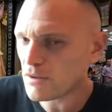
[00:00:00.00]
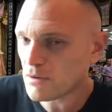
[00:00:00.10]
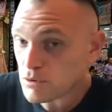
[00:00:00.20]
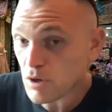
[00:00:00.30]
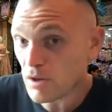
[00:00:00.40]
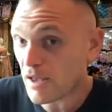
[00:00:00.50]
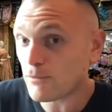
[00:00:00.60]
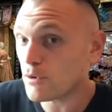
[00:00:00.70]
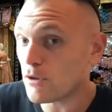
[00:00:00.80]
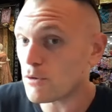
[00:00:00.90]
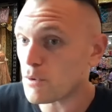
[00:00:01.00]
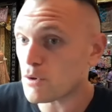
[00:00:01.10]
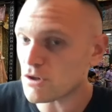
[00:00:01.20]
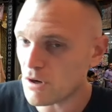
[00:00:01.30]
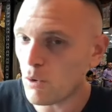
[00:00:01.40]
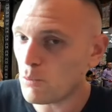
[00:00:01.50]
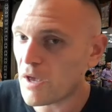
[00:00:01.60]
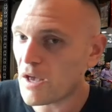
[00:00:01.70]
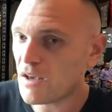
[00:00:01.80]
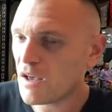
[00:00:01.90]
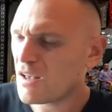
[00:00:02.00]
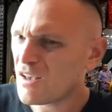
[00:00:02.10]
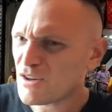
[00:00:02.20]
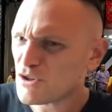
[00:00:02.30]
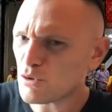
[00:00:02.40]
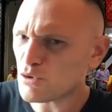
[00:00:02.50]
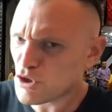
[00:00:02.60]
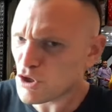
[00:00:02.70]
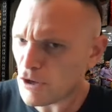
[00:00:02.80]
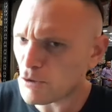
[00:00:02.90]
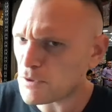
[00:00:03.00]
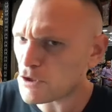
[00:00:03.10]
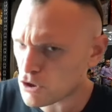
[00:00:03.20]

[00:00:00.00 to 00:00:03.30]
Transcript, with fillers: He looks like every other person, old man. She goes, he could be the